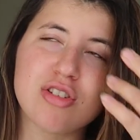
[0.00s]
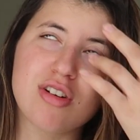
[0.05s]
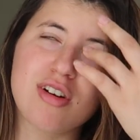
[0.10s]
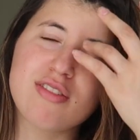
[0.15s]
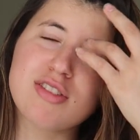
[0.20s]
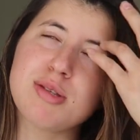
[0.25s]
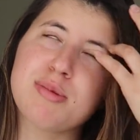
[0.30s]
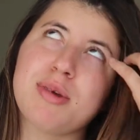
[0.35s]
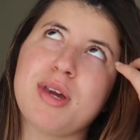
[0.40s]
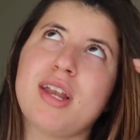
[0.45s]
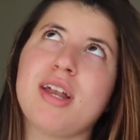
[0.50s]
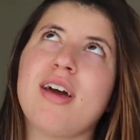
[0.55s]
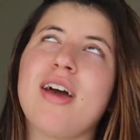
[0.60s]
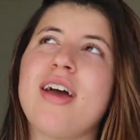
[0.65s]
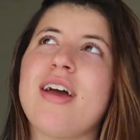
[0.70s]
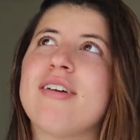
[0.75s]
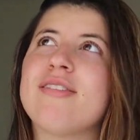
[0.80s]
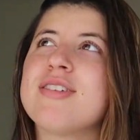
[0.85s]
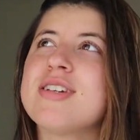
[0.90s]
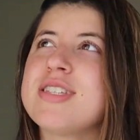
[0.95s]
You don't have to plan
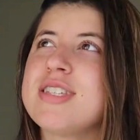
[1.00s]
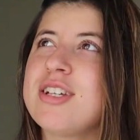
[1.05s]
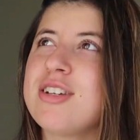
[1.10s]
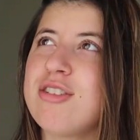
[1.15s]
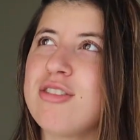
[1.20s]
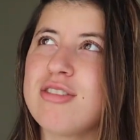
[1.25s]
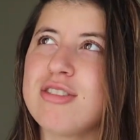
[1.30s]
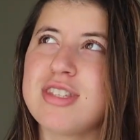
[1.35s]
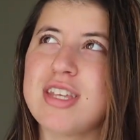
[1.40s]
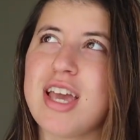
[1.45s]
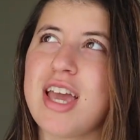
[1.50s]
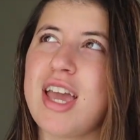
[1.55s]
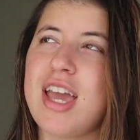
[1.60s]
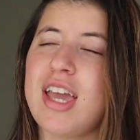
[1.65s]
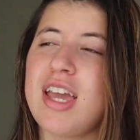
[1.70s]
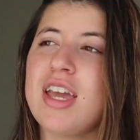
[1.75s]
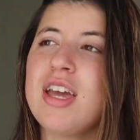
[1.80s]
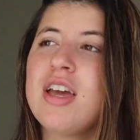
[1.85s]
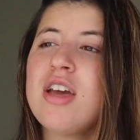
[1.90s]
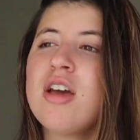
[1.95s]
out every single
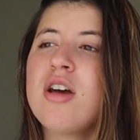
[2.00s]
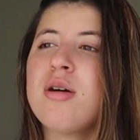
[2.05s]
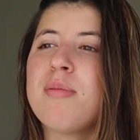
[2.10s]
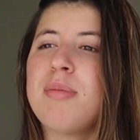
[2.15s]
day,